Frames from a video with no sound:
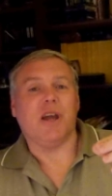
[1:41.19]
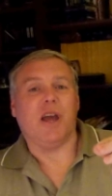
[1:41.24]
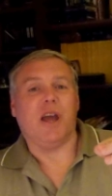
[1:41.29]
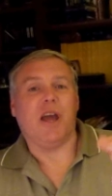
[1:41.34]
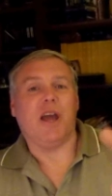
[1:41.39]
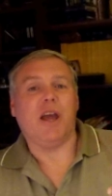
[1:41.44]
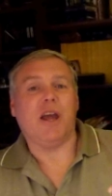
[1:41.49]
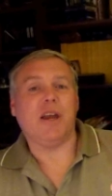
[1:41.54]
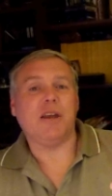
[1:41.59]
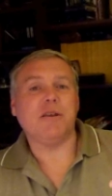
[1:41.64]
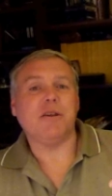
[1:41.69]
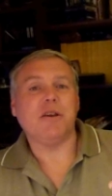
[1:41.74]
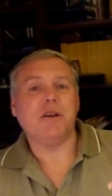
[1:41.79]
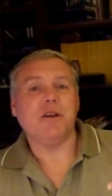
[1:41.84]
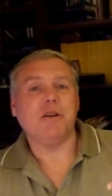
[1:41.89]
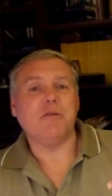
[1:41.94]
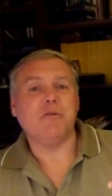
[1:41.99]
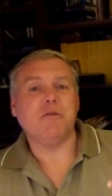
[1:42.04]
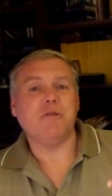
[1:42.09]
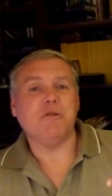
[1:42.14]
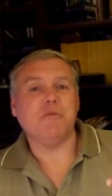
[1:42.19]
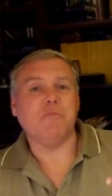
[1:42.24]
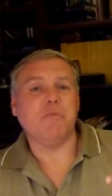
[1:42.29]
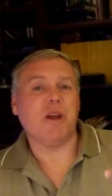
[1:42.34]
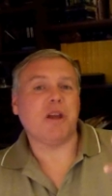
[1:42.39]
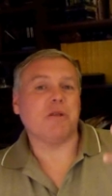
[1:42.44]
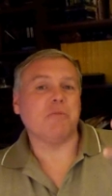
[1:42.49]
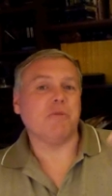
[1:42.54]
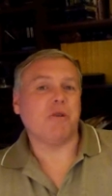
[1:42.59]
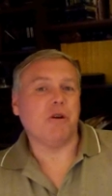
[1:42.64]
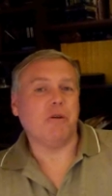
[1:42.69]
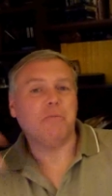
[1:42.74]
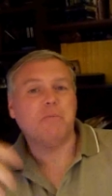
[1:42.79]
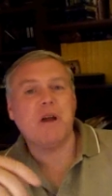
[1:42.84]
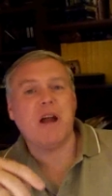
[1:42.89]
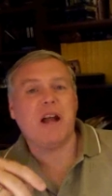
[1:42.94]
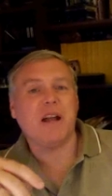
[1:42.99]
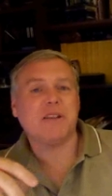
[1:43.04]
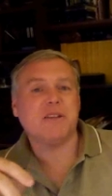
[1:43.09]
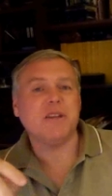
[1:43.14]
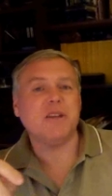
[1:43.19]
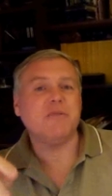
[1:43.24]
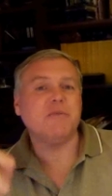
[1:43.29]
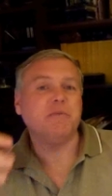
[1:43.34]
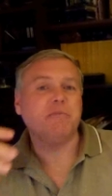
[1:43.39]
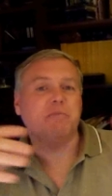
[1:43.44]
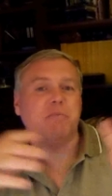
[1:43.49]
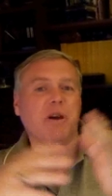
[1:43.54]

and make them go back even